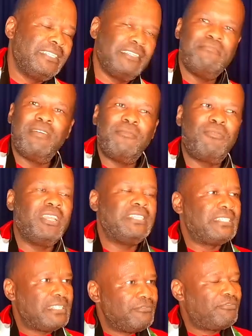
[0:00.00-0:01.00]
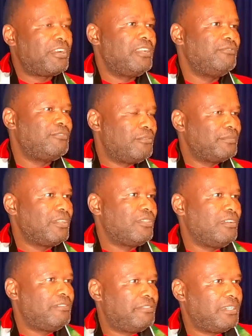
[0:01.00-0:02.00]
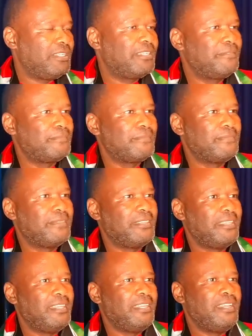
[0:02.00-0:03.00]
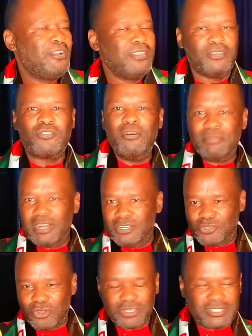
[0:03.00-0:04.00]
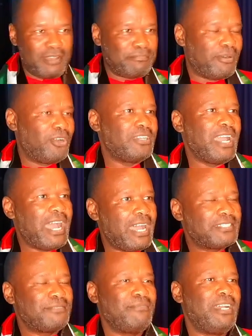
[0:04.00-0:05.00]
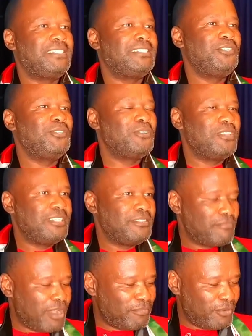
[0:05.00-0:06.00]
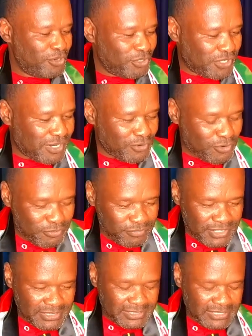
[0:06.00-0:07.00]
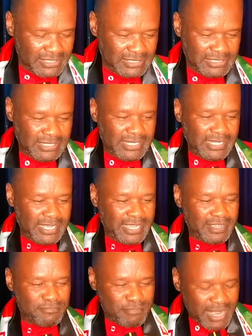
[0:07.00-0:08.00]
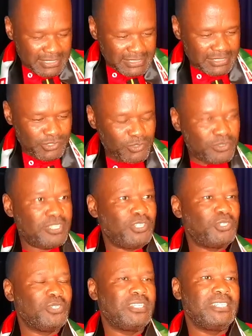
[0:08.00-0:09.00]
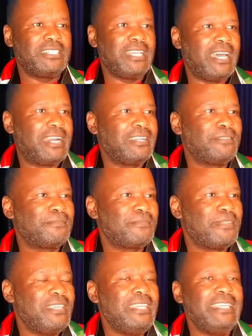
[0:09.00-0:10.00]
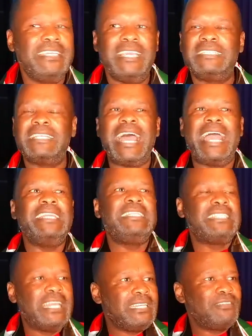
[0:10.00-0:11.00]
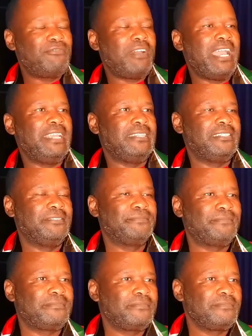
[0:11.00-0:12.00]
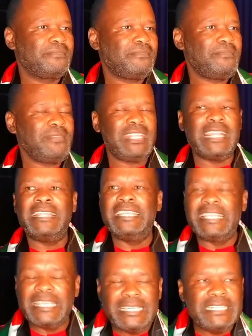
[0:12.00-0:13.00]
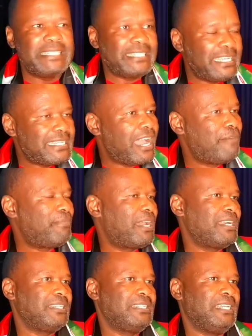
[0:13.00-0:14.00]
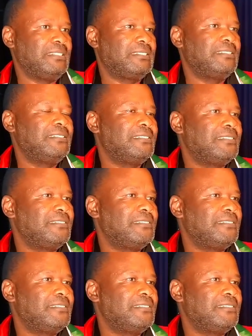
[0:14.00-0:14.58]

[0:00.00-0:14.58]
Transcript: Zimbabwe is different from South Africa. The comrade talks about us marching to the Zimbabwe Electoral Commission, marching to the judiciary. He has identified the key state apparatus